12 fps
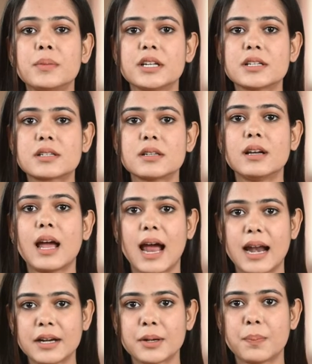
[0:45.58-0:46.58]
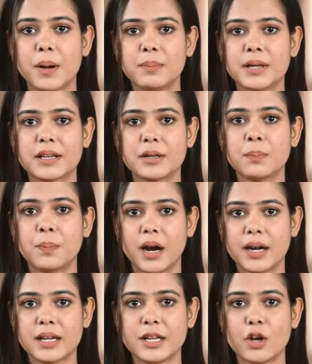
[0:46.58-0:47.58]
Minister and Republican
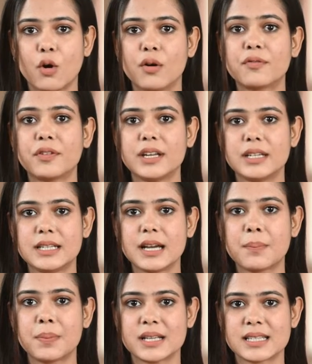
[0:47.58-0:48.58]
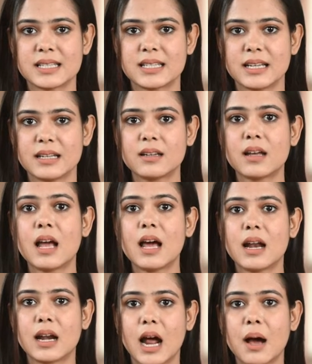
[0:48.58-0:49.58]
Party of India President
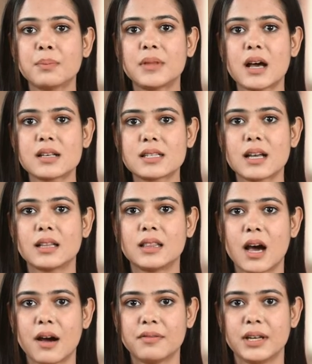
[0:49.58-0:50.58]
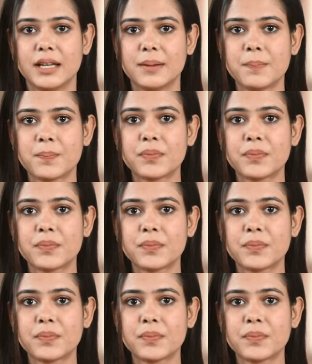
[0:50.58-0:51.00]
Ramdas Athawale